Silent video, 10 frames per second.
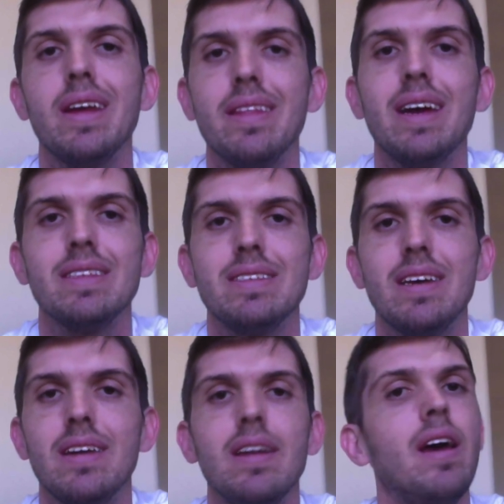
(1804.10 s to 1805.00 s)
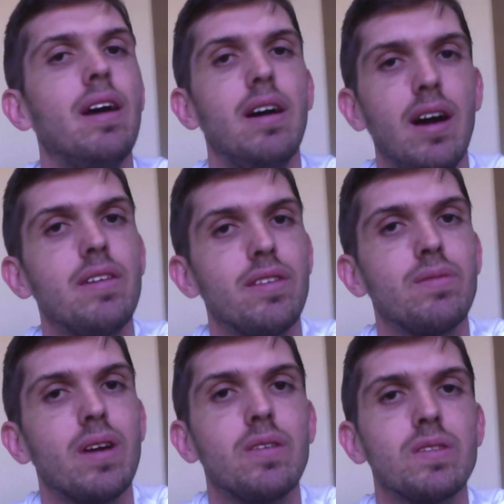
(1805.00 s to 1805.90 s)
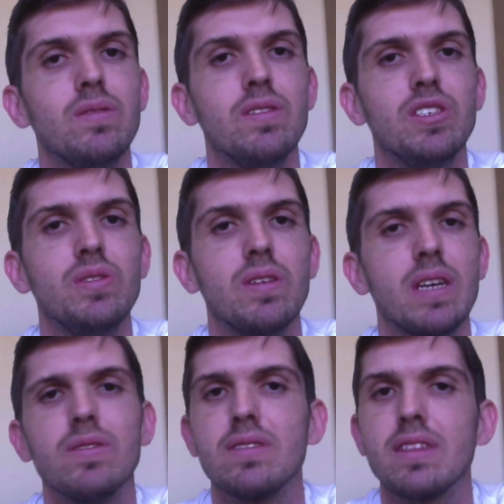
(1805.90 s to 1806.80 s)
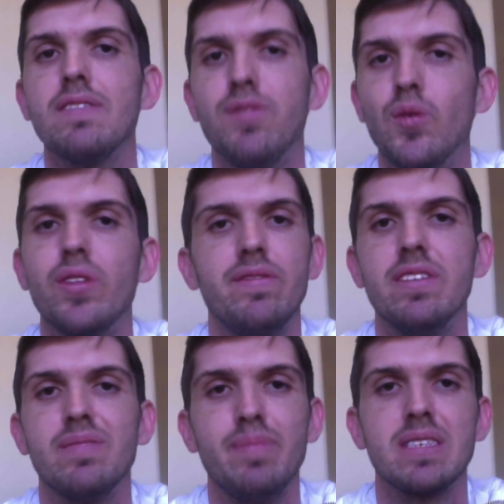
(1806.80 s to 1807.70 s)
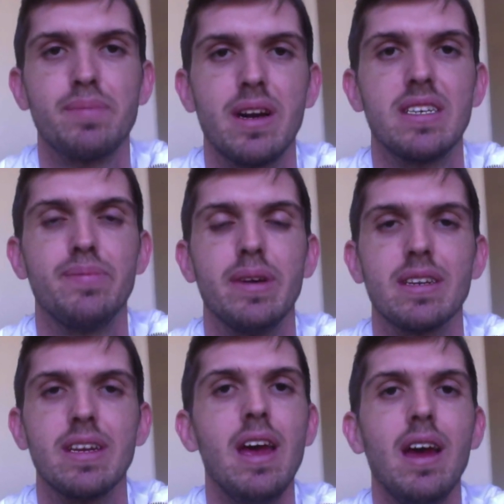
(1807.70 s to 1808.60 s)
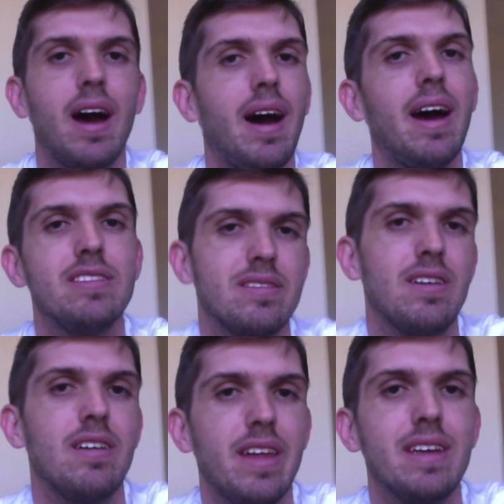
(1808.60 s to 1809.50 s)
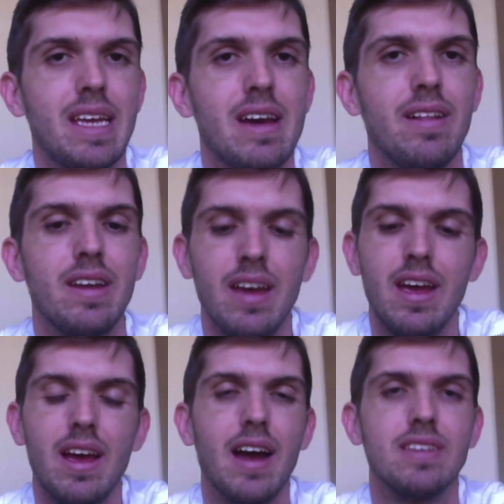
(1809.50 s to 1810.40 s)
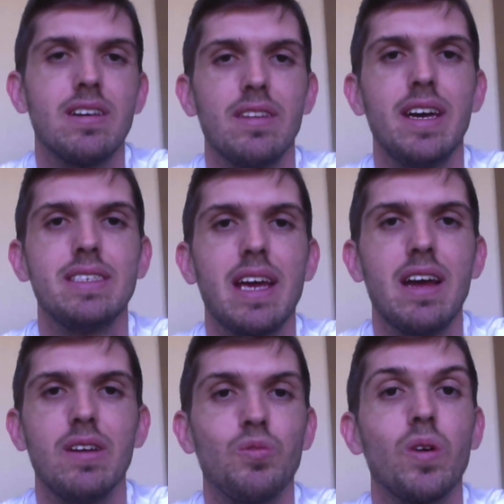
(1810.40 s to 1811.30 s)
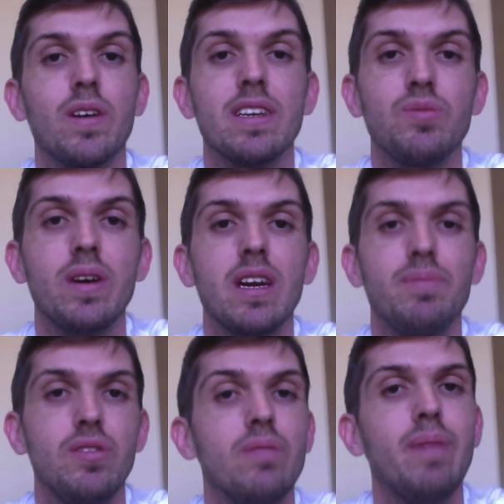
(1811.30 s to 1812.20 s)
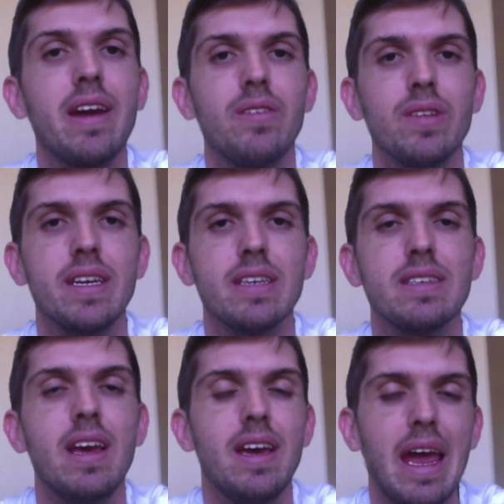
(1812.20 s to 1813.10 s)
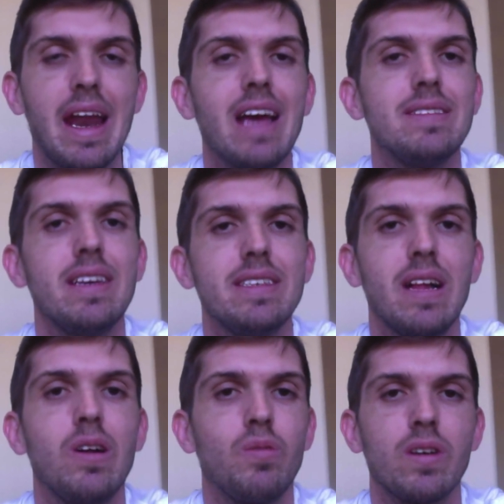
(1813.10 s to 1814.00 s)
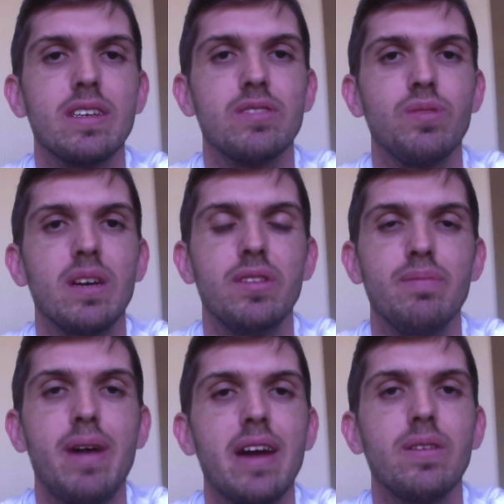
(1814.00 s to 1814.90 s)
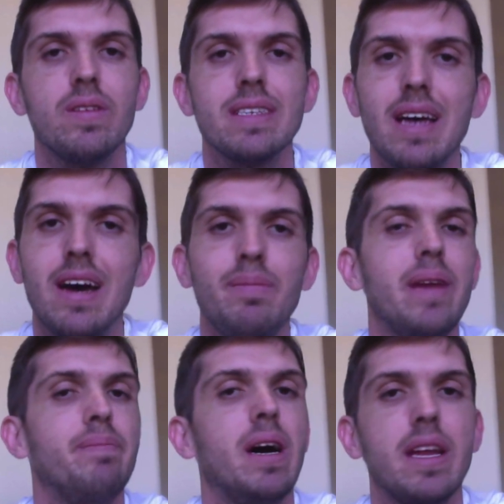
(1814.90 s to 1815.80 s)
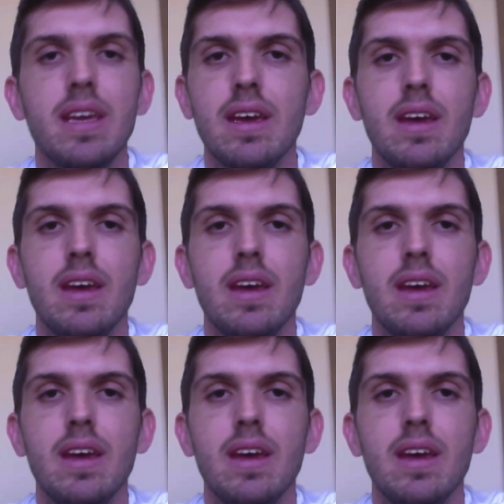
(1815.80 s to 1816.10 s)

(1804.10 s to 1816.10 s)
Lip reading: in that set other than Ronald Acuna Jr. He was like the 4th or 5th best prospect. I saw that talent. I saw that talent work its way up through the minor leagues, and as that talent worked its way up through the minor leagues, I made money